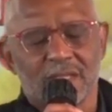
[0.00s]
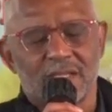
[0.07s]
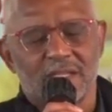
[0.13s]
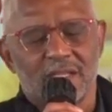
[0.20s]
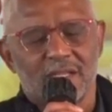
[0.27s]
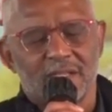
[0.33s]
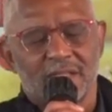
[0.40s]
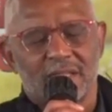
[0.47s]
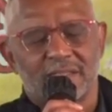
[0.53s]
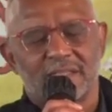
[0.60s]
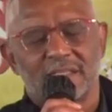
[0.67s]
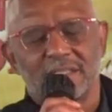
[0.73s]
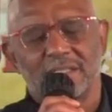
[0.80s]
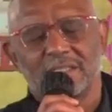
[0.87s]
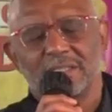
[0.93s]
that
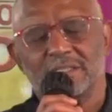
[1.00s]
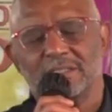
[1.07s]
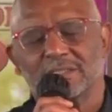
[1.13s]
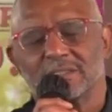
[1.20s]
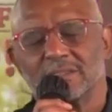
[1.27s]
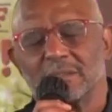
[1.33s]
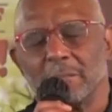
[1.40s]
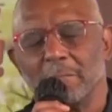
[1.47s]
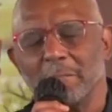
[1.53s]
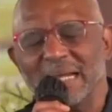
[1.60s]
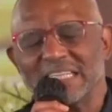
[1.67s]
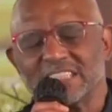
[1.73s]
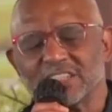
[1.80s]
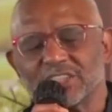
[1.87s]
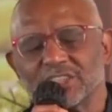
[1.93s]
these
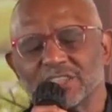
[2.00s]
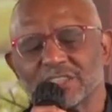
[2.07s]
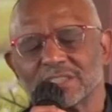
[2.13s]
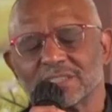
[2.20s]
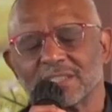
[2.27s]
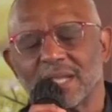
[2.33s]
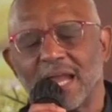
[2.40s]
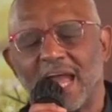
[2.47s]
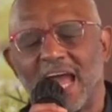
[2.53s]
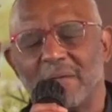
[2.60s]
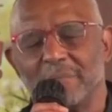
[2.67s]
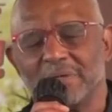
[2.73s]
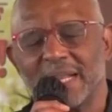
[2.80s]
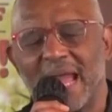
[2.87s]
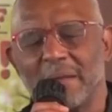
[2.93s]
messages have been
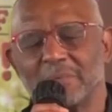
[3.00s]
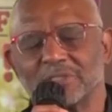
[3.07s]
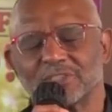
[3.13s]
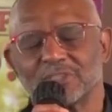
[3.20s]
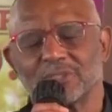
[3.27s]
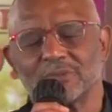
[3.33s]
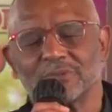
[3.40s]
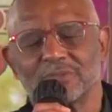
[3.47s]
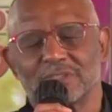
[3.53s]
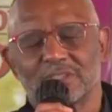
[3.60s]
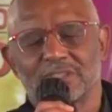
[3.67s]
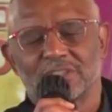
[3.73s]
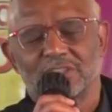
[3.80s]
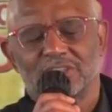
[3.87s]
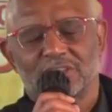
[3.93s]
able to
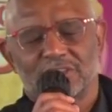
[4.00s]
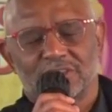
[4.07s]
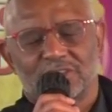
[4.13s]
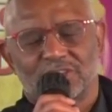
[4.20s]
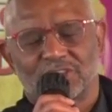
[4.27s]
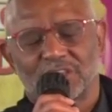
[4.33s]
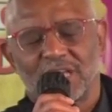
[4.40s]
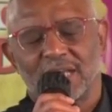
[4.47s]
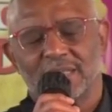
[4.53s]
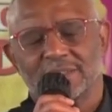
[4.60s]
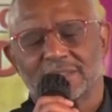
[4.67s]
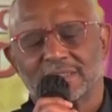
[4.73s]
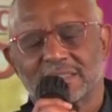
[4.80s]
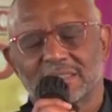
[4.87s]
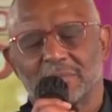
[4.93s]
share
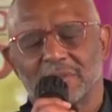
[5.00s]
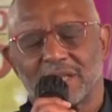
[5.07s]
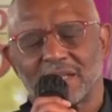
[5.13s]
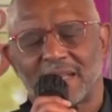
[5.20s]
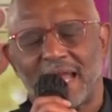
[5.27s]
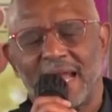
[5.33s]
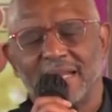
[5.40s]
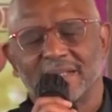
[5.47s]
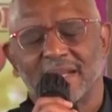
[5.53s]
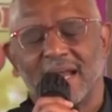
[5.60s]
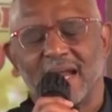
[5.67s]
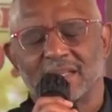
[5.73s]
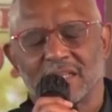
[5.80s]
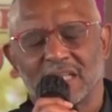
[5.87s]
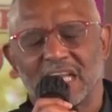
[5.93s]
some of the light and the
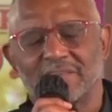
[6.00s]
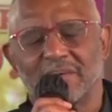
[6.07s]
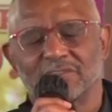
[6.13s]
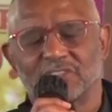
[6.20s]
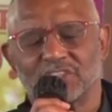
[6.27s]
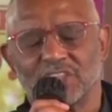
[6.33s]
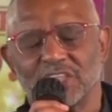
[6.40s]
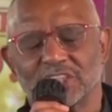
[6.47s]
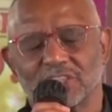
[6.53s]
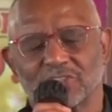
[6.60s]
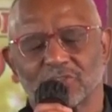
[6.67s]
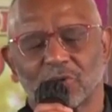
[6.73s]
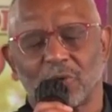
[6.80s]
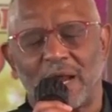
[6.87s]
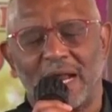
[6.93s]
love of Jesus
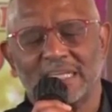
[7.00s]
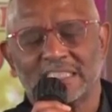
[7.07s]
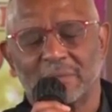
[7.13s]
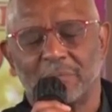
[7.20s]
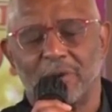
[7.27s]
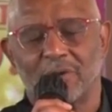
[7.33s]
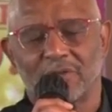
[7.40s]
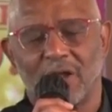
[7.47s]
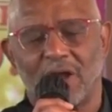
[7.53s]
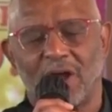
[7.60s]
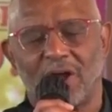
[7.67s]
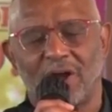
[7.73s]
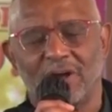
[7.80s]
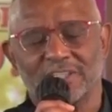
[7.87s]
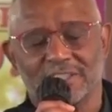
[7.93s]
Christ upon their heart,
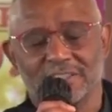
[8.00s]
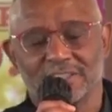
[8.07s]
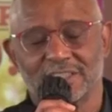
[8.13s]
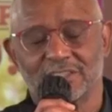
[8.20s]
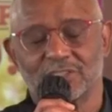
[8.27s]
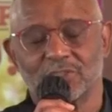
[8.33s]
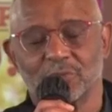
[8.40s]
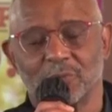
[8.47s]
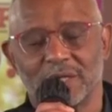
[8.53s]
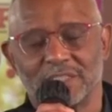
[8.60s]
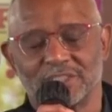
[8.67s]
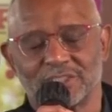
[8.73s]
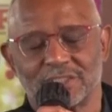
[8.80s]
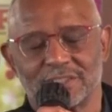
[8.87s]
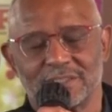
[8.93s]
their situation,
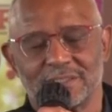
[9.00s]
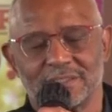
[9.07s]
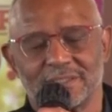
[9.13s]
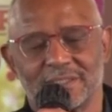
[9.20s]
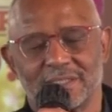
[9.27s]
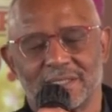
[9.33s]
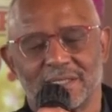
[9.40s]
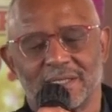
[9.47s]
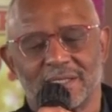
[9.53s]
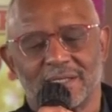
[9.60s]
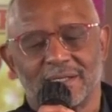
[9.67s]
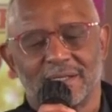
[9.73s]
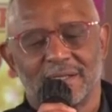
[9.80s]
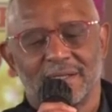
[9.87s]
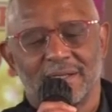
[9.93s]

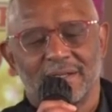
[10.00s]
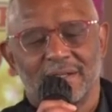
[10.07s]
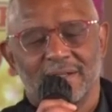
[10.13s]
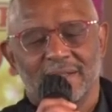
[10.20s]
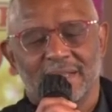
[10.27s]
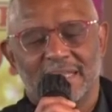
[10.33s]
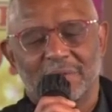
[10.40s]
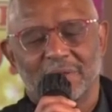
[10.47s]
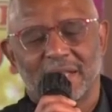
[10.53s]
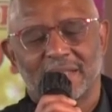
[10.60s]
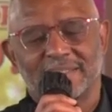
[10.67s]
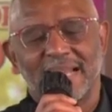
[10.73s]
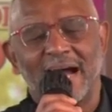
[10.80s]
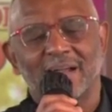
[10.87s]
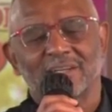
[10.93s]
that they will
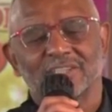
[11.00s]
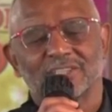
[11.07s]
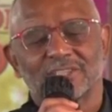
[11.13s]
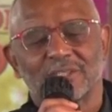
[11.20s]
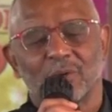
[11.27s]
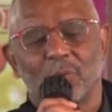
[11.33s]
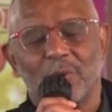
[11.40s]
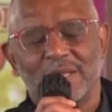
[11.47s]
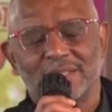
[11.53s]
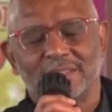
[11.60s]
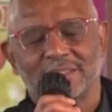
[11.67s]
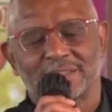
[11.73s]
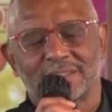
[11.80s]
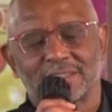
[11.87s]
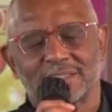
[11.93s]
acknowledge their
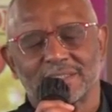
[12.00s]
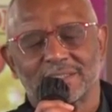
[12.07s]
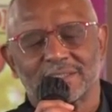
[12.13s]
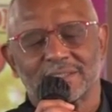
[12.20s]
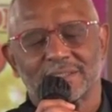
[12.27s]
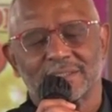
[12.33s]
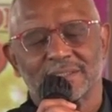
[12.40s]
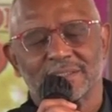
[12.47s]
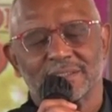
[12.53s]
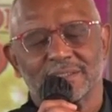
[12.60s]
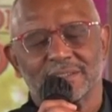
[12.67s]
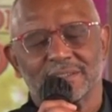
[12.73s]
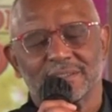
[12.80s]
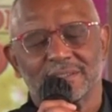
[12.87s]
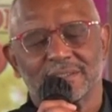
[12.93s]
weaknesses
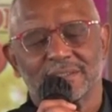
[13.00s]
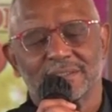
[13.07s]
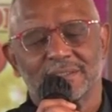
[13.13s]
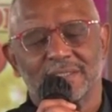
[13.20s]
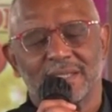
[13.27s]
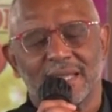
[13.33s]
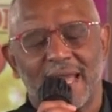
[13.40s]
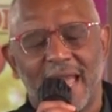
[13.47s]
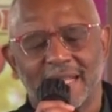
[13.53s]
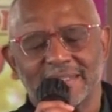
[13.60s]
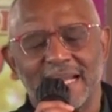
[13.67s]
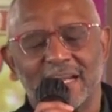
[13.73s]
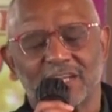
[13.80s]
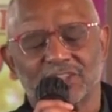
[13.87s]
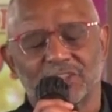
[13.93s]
acknowledge
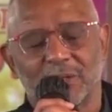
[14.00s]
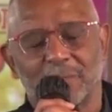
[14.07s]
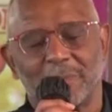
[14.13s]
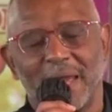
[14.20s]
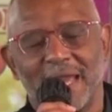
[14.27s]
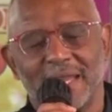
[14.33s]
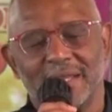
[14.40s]
your pain,